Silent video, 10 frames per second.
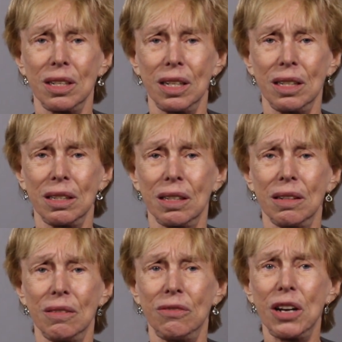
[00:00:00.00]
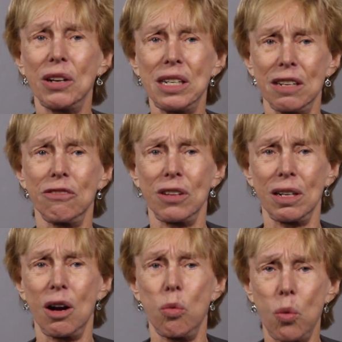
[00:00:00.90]
and very different
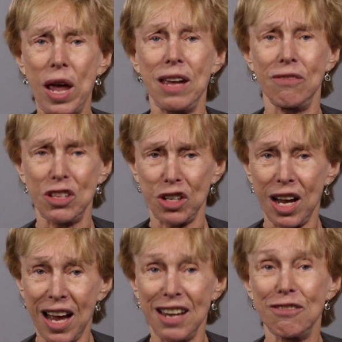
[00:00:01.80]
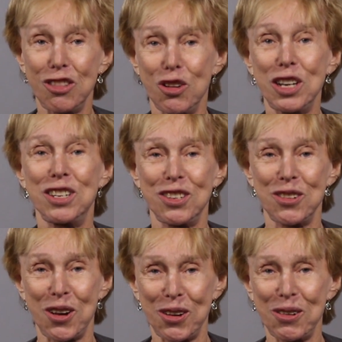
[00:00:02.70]
a way of, it's a kind of thought
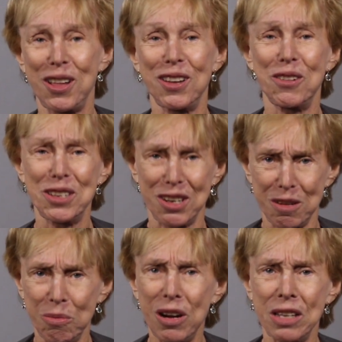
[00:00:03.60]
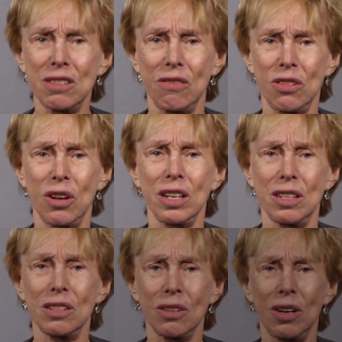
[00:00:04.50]
disorder, although it's a depressive thought
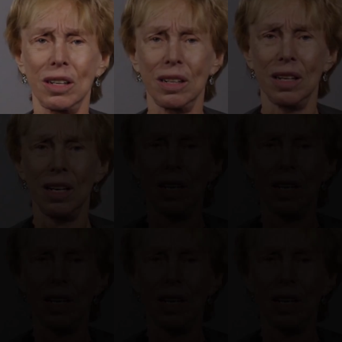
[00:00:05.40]
disorder.